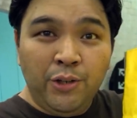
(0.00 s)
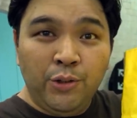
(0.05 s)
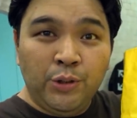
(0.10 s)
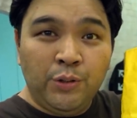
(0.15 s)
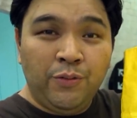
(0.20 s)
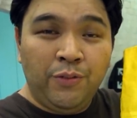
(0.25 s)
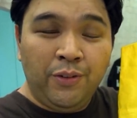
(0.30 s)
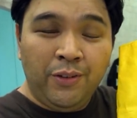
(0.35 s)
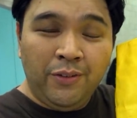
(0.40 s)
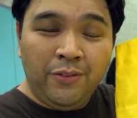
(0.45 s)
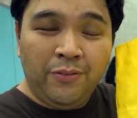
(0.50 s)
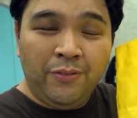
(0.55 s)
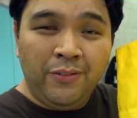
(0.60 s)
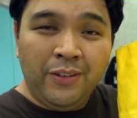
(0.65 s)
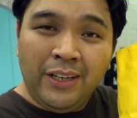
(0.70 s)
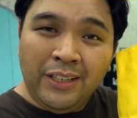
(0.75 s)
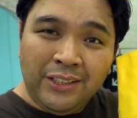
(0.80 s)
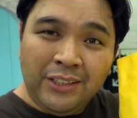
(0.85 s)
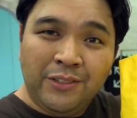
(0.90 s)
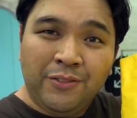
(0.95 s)
useful,
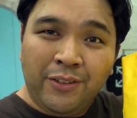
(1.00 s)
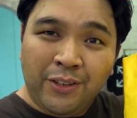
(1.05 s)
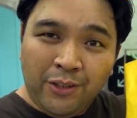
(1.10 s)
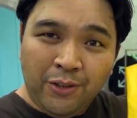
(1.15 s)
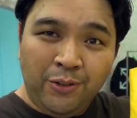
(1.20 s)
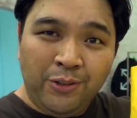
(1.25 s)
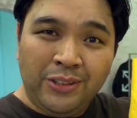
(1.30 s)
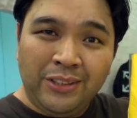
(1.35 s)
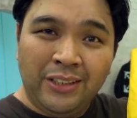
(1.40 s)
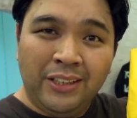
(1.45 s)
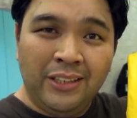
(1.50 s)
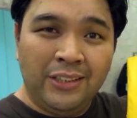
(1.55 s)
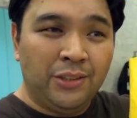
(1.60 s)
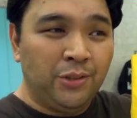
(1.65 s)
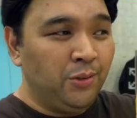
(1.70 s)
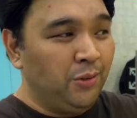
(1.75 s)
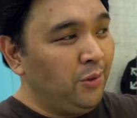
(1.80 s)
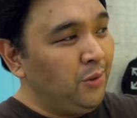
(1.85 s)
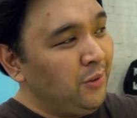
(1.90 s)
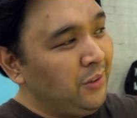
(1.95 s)
not just for groceries.
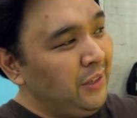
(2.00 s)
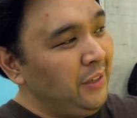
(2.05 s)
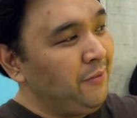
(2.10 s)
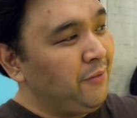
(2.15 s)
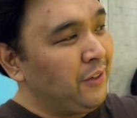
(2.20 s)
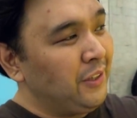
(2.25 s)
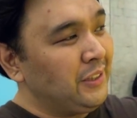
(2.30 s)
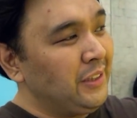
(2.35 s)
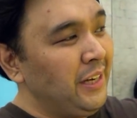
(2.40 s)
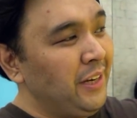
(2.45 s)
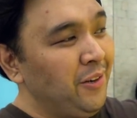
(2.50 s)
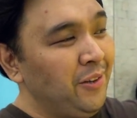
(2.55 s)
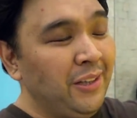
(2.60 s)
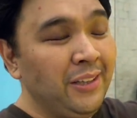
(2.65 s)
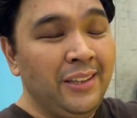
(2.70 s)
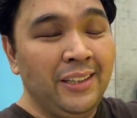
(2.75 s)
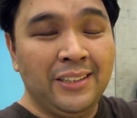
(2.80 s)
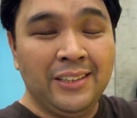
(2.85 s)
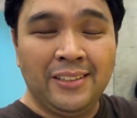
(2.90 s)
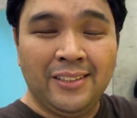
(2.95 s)
So don't think for a second
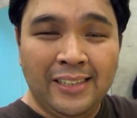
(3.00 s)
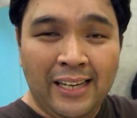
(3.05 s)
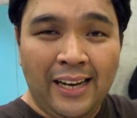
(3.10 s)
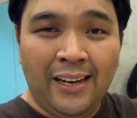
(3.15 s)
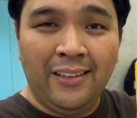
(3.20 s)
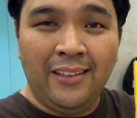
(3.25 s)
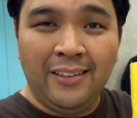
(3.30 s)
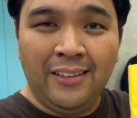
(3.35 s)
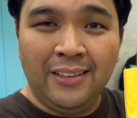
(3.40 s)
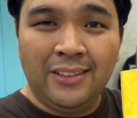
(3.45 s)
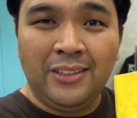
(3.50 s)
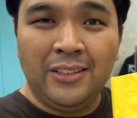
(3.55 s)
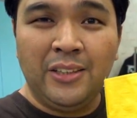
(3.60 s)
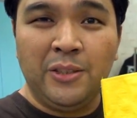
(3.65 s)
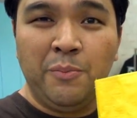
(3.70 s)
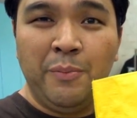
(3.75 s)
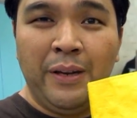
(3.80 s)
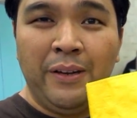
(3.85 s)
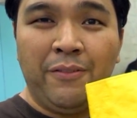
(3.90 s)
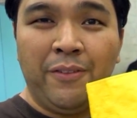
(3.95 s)
that it's a sack, that it's
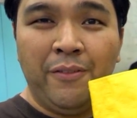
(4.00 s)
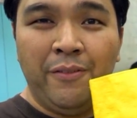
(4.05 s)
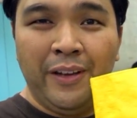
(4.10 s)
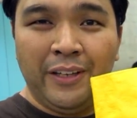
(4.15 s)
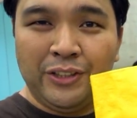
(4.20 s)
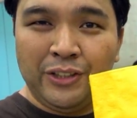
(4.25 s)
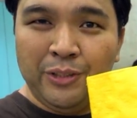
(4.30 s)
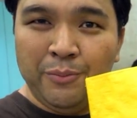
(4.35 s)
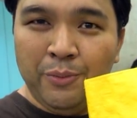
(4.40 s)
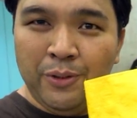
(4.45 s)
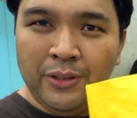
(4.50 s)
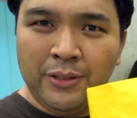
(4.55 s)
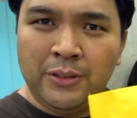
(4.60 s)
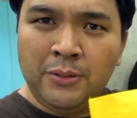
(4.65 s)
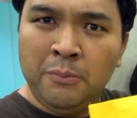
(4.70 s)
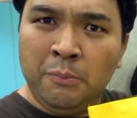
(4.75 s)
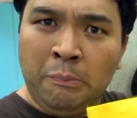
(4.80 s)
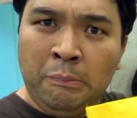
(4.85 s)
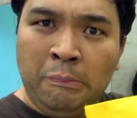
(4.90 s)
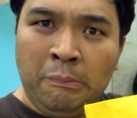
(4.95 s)
just meant for vegetables.